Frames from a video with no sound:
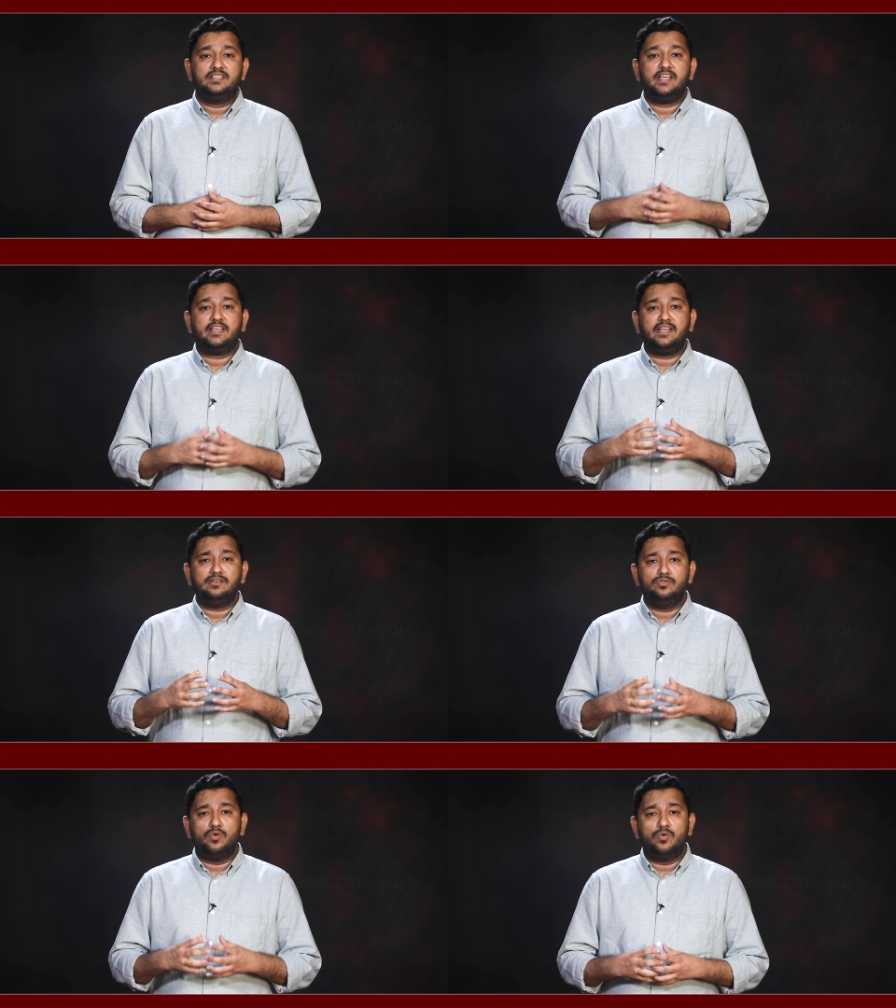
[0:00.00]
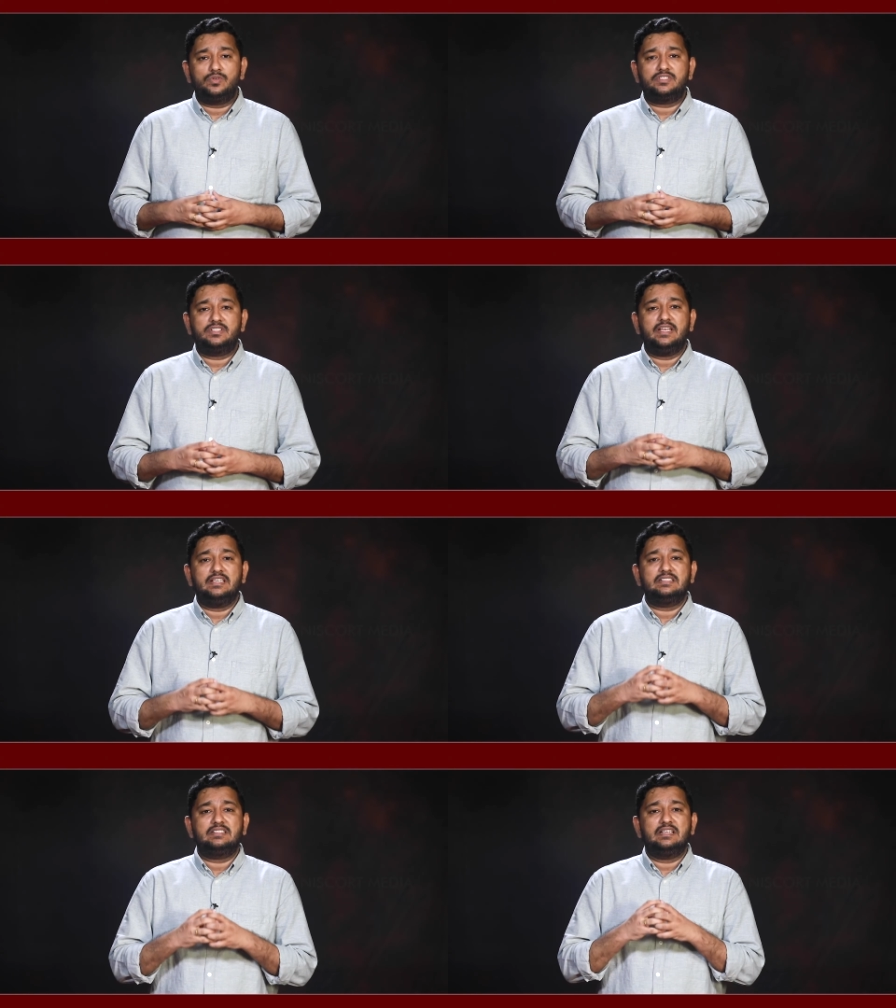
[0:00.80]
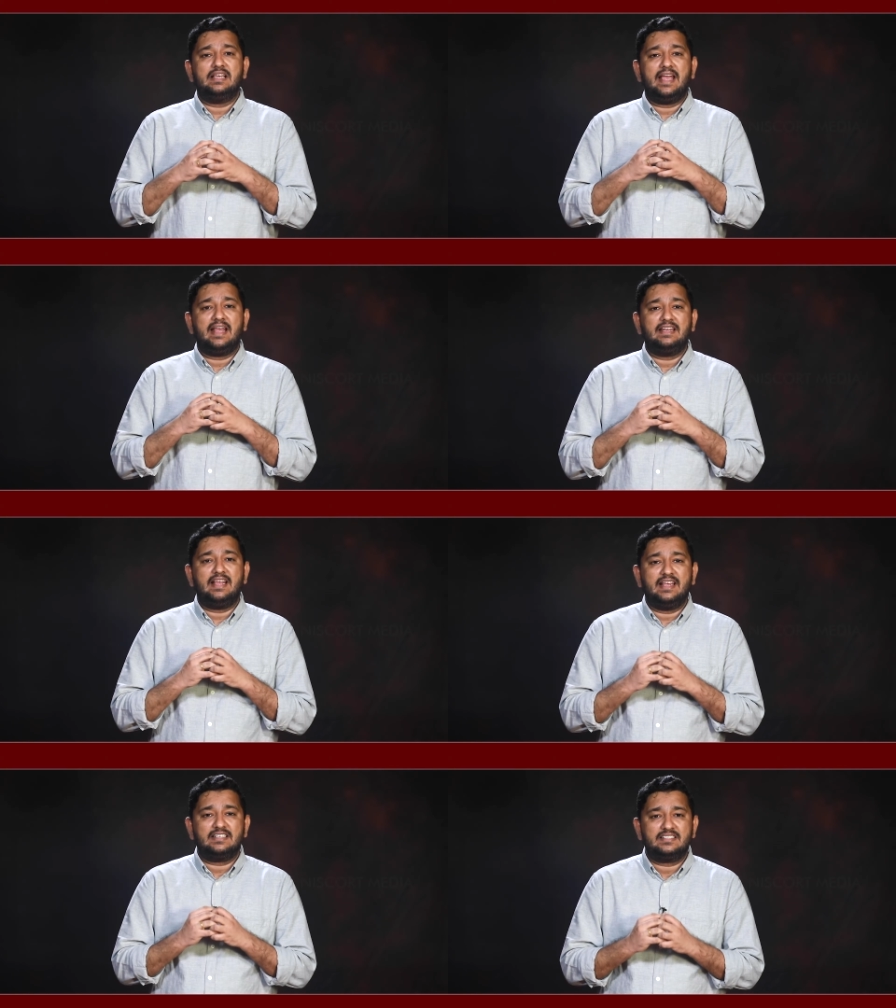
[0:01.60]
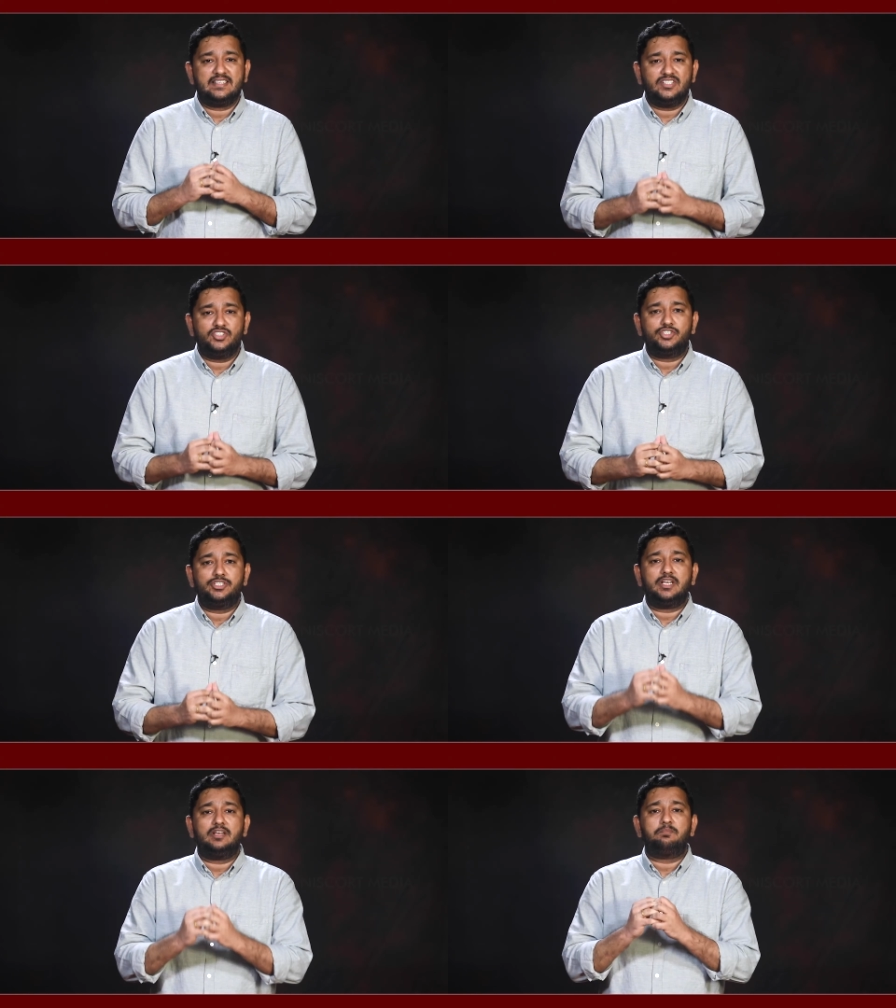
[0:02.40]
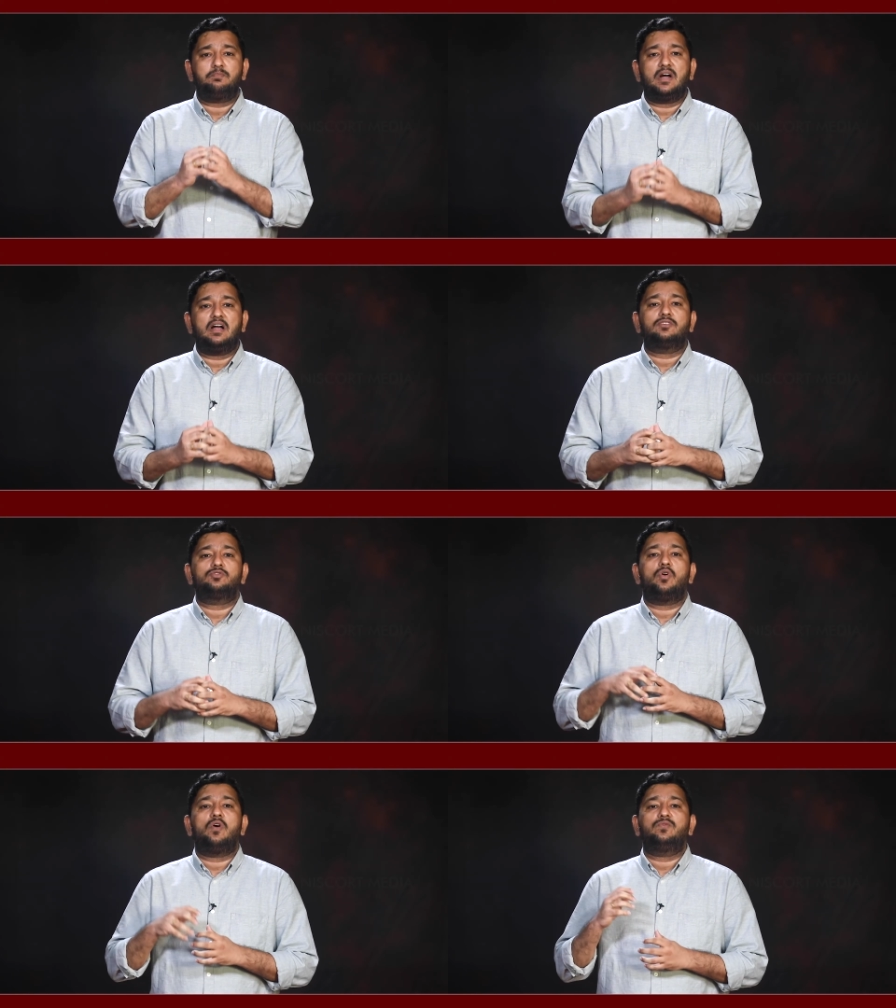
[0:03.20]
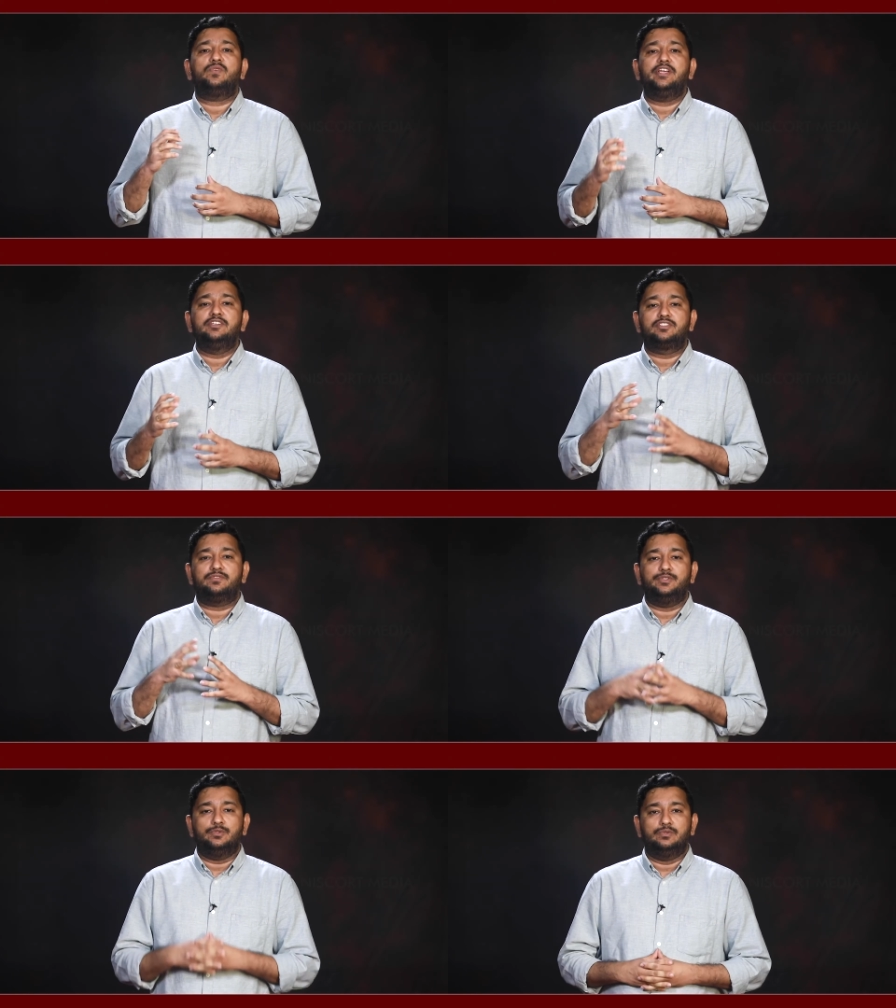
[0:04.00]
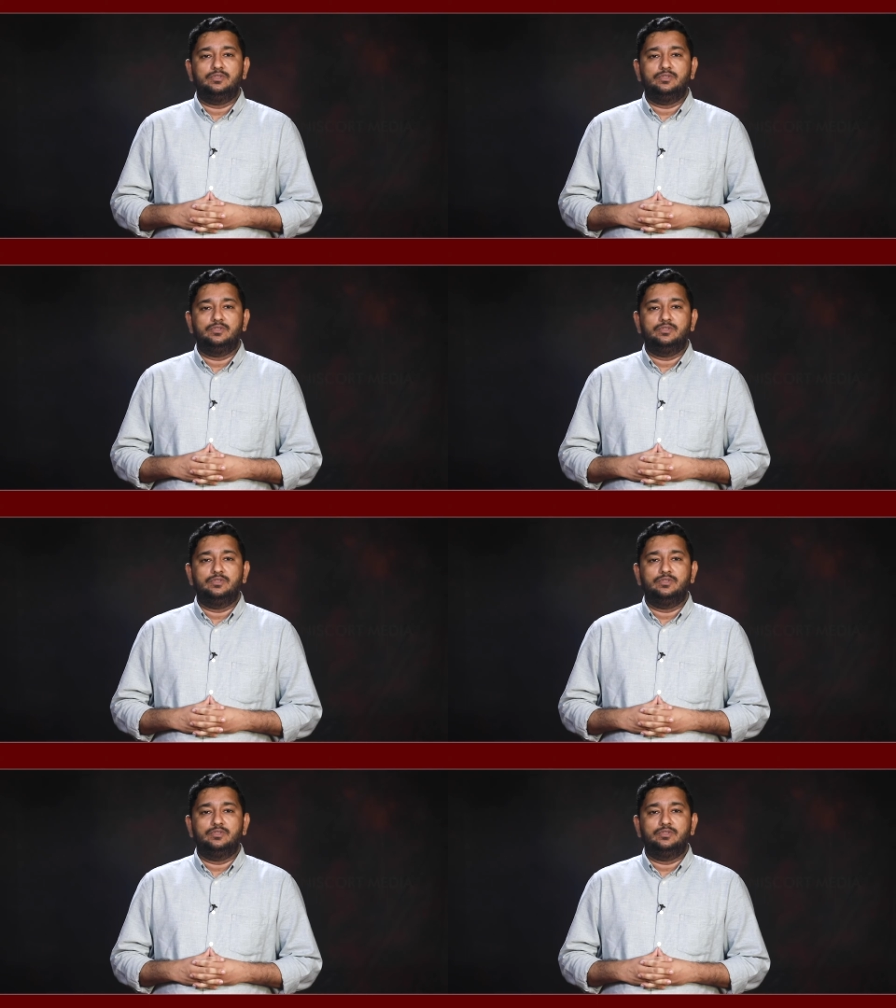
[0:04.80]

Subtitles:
Taking notes is an essential part of interview.